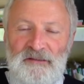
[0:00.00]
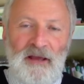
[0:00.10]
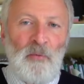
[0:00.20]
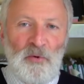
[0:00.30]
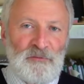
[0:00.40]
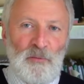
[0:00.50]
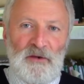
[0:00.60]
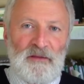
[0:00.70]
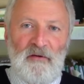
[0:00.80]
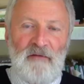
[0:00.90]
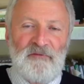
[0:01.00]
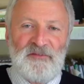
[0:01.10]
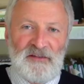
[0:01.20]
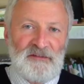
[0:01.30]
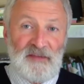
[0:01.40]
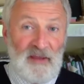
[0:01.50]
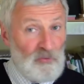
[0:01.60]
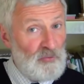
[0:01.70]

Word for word: That wasn't one of their emphasis there,